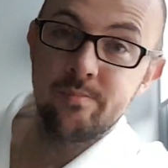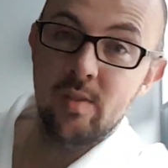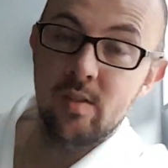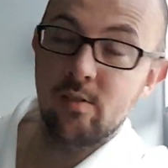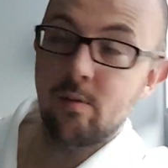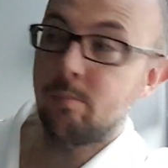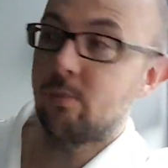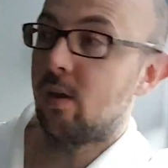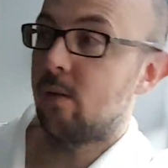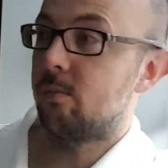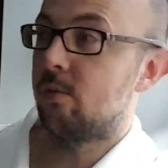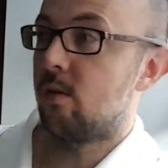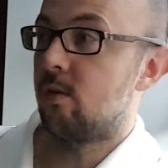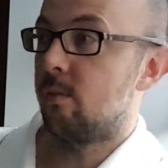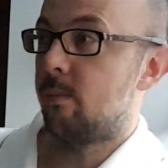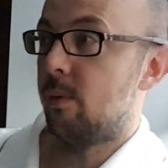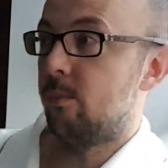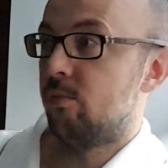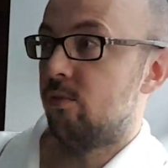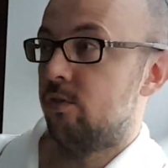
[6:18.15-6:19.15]
Sometimes I'll
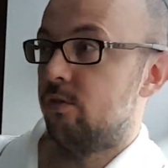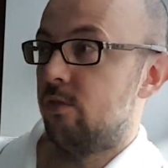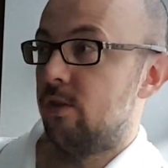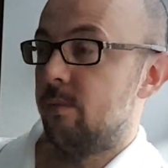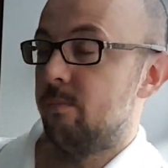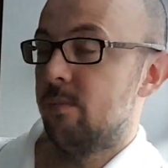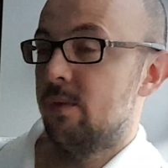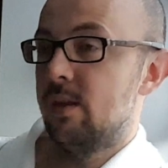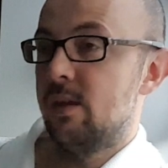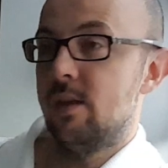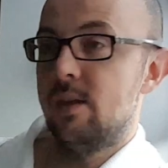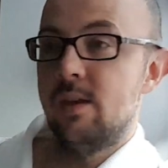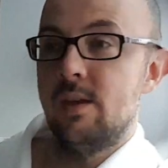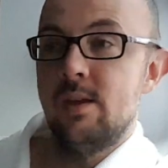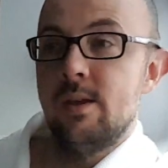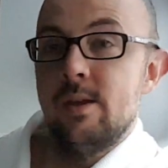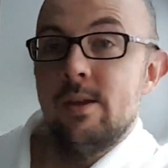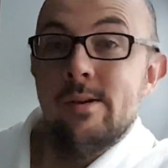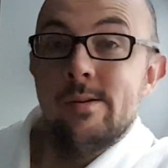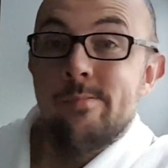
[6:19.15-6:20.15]
remember a dream,
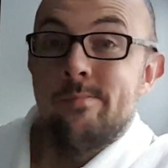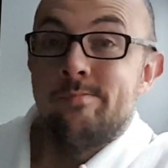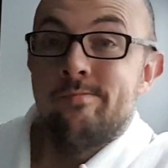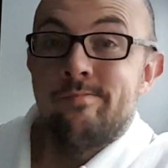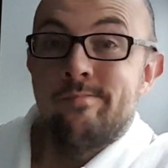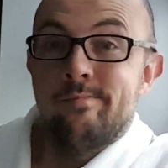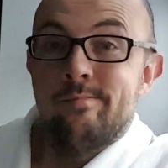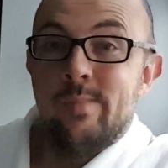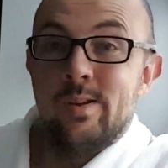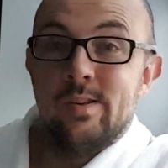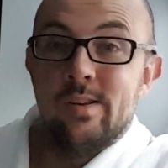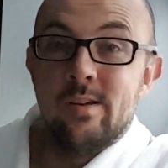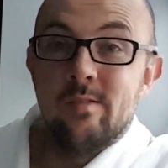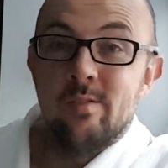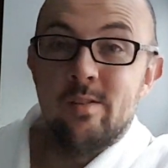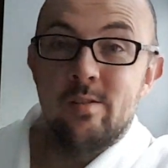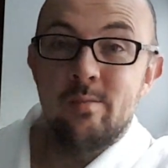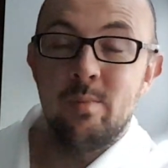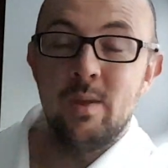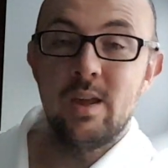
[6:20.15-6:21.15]
but
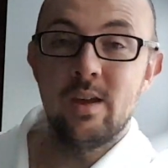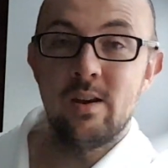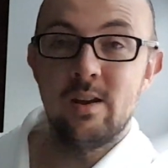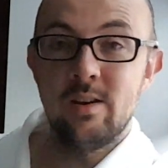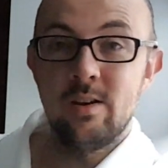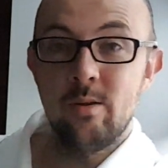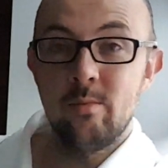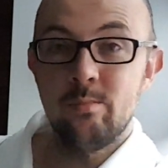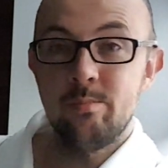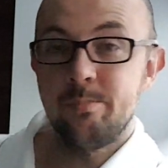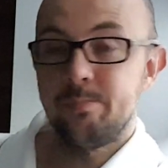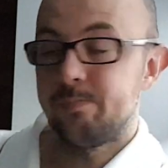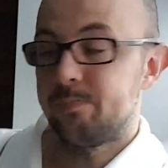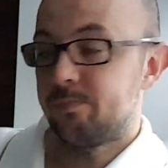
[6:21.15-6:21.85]
generally speaking, I don't.